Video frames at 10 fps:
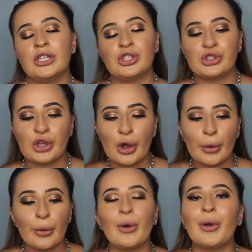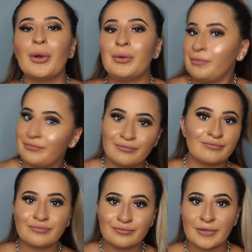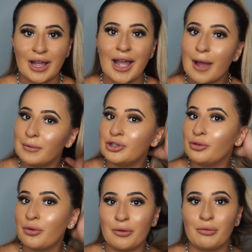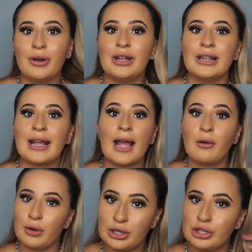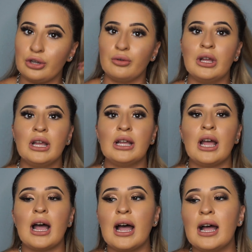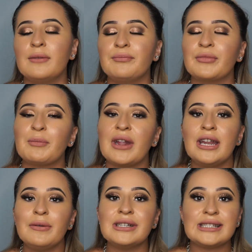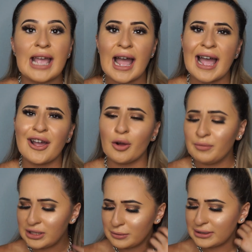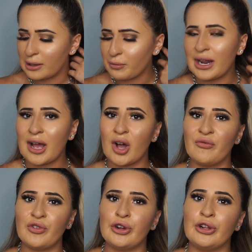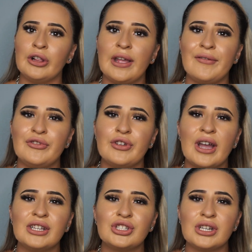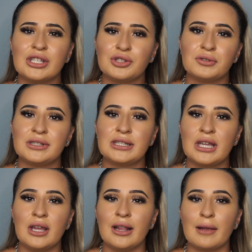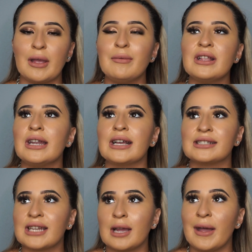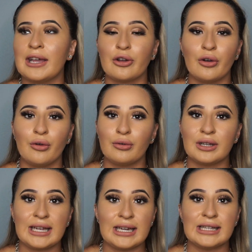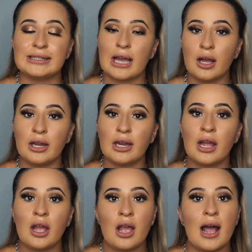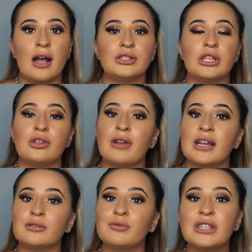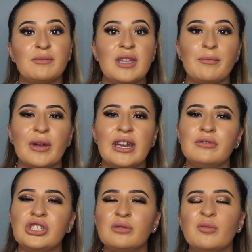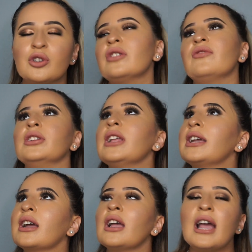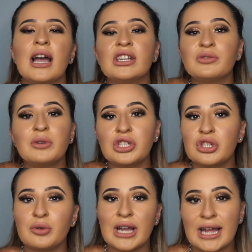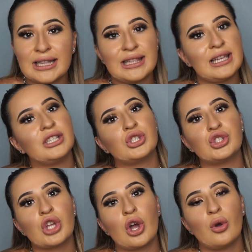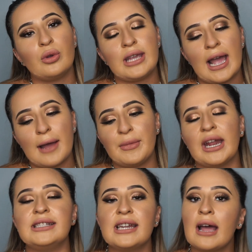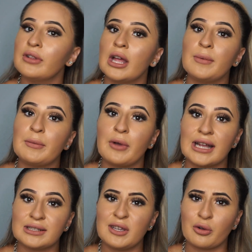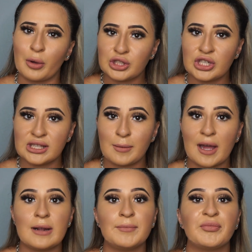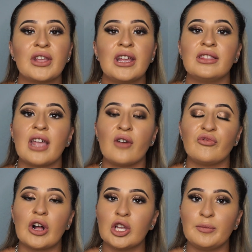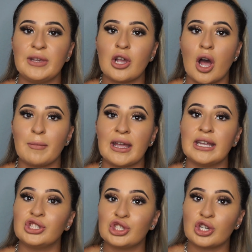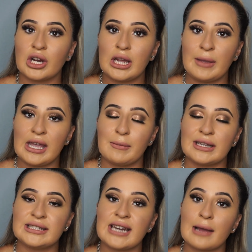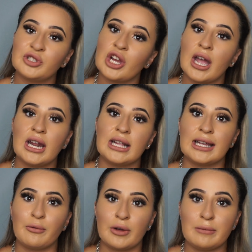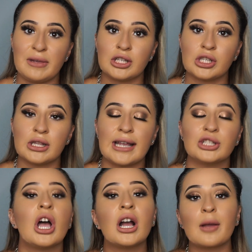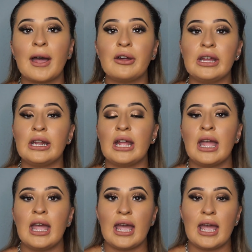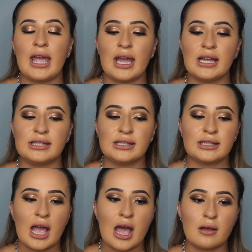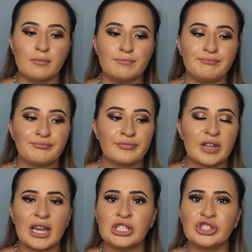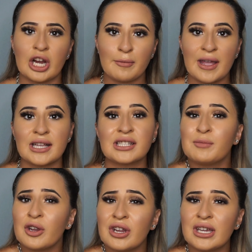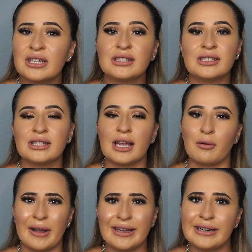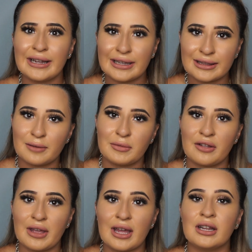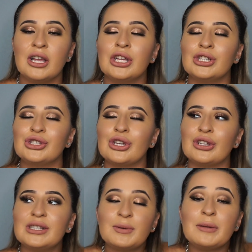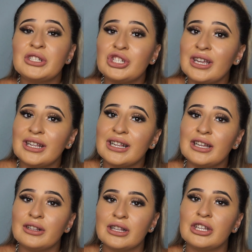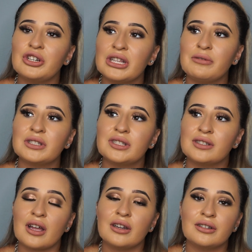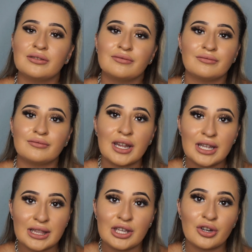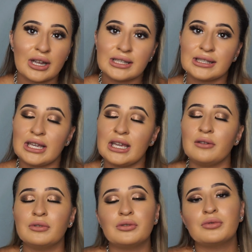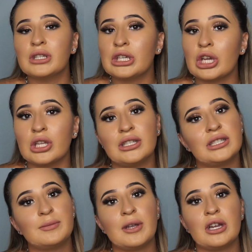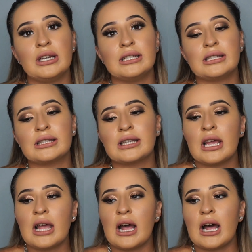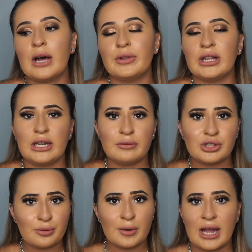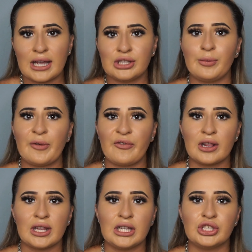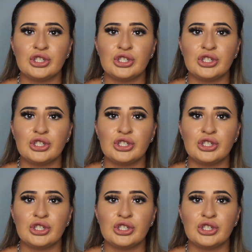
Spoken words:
So I'm gonna do what like I to do. But anyways, yeah, I hope this was somewhat helpful. If you guys are interested, like, maybe the next time I go get it done, I'll take you guys with me. But it was just more of the like, I just want to do it kind of thing. So yeah, but I did have a lot of people ask me questions about it that follow me on my Instagram and my Snapchat, and they wanted me to like talk about it and kind of share my experience and like, why did I get them and all that. So that's pretty much it. It literally was not anything crazy. It was a really good experience. The lady was super nice, super friendly.